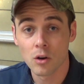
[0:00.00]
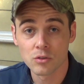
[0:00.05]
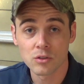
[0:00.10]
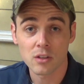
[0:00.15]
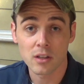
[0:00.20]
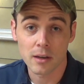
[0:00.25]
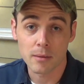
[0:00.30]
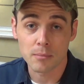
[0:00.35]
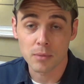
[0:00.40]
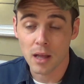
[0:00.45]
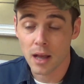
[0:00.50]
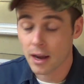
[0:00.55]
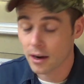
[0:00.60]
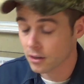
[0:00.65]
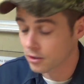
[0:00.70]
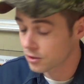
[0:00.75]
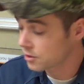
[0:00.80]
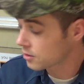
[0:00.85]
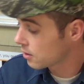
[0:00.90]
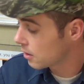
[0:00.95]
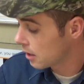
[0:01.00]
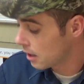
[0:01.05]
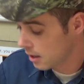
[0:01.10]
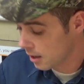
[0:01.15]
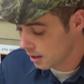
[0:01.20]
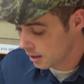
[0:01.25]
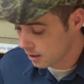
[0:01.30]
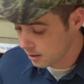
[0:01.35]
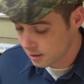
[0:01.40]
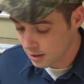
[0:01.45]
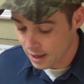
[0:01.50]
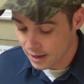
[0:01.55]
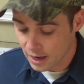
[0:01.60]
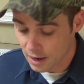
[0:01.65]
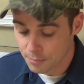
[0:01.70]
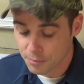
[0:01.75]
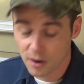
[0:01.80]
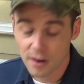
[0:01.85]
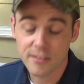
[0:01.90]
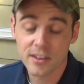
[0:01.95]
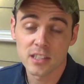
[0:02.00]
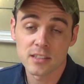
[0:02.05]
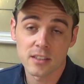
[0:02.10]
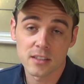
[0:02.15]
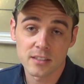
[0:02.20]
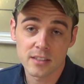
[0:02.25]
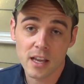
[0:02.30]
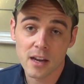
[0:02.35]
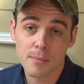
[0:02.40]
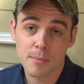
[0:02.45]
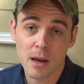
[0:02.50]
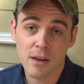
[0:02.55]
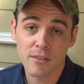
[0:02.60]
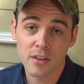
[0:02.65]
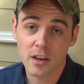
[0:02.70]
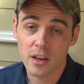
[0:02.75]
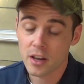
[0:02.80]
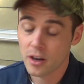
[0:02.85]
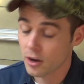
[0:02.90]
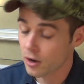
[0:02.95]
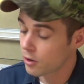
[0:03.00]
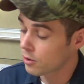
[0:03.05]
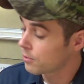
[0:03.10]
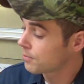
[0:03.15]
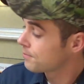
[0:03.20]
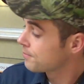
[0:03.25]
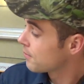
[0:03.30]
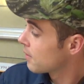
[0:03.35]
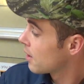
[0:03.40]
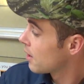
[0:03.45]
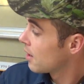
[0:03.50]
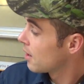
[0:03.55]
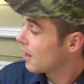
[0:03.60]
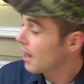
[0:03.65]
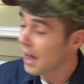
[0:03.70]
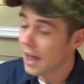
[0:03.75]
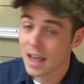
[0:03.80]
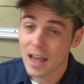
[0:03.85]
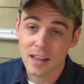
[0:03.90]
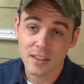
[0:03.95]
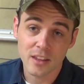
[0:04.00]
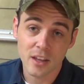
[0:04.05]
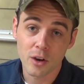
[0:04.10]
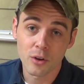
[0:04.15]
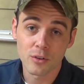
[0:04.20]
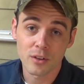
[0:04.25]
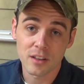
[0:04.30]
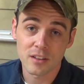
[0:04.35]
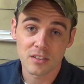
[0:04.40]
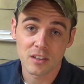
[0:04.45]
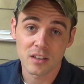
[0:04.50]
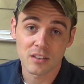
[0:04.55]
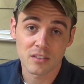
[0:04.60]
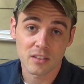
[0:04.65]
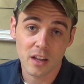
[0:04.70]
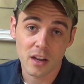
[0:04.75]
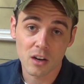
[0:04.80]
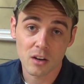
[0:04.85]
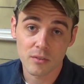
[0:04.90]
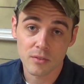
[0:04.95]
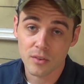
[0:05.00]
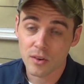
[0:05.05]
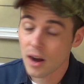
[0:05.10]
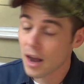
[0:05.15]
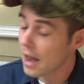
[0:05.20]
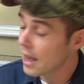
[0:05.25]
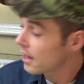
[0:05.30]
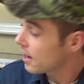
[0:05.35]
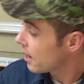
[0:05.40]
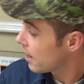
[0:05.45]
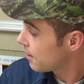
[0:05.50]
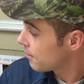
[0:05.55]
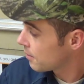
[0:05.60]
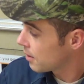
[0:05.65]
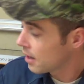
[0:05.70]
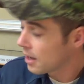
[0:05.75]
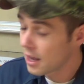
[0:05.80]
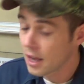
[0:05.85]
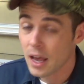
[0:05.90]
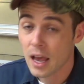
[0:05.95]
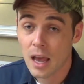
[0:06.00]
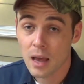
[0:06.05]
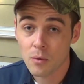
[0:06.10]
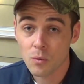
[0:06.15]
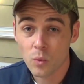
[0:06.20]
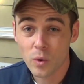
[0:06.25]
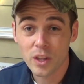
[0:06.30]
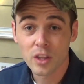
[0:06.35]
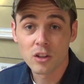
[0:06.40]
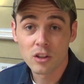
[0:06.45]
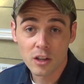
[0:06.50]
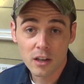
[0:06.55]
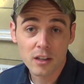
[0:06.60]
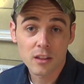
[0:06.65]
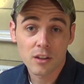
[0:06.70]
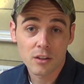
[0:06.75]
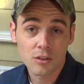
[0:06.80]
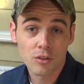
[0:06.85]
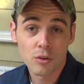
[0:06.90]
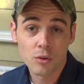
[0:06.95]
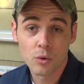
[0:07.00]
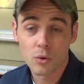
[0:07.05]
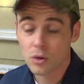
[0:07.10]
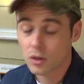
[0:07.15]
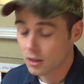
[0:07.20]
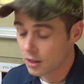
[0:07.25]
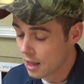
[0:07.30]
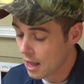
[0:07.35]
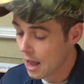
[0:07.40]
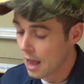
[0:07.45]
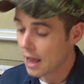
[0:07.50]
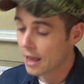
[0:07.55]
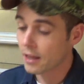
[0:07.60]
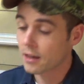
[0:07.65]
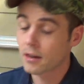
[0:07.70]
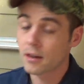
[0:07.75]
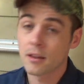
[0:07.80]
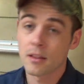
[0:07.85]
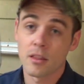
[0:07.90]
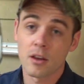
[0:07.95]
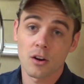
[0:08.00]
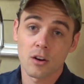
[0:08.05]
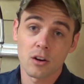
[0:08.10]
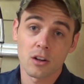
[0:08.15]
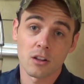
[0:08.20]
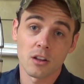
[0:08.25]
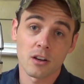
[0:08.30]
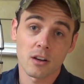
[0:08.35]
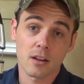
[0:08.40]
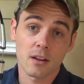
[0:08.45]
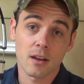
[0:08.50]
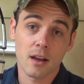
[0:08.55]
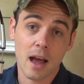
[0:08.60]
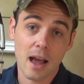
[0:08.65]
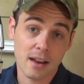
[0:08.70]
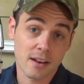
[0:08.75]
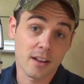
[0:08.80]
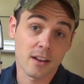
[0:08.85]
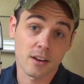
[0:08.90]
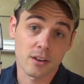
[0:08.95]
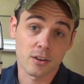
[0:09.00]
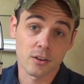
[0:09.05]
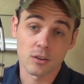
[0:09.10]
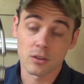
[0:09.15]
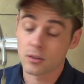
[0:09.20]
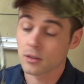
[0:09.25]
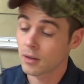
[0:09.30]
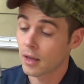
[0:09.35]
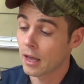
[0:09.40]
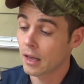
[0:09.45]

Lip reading: hose clamp pliers. Like I previously said in my video, I had the OTC Stinger variety, and when you look at the two online, they're going to look identical.